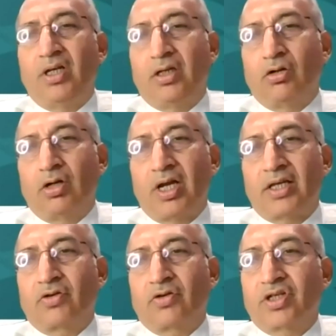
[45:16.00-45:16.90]
your
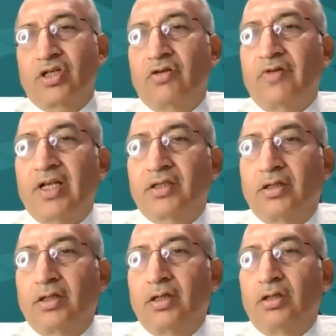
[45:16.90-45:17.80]
last question you've
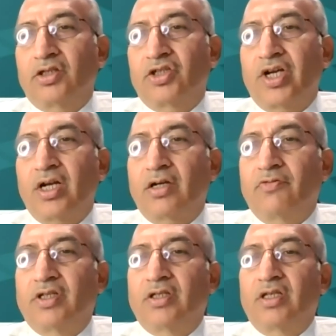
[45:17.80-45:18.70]
answered on the chat,
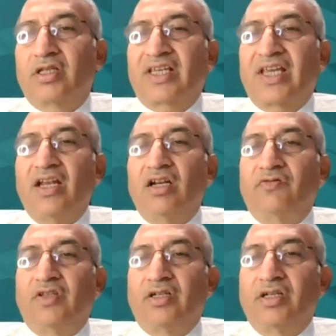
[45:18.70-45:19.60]
which is the scale
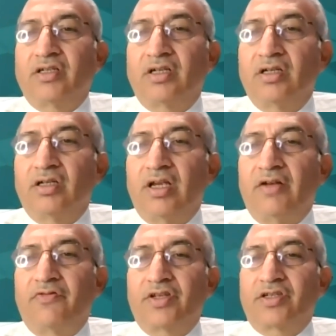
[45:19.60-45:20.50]
of the digital
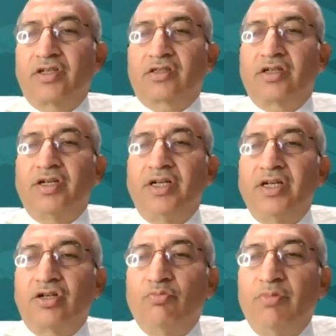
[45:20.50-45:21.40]
infrastructure
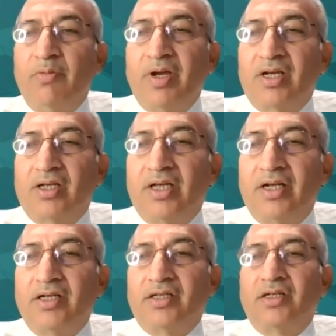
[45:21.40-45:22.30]
needed to mimic the
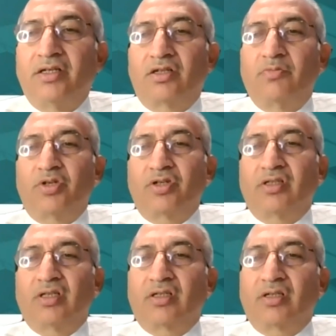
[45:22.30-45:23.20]
energy
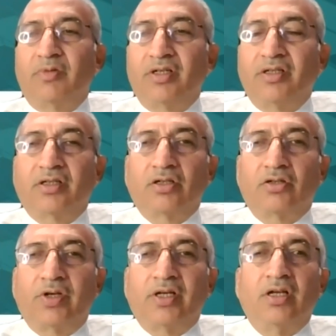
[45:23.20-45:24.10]
distribution system in digital
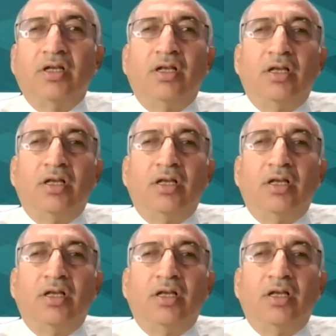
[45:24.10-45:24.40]
twin.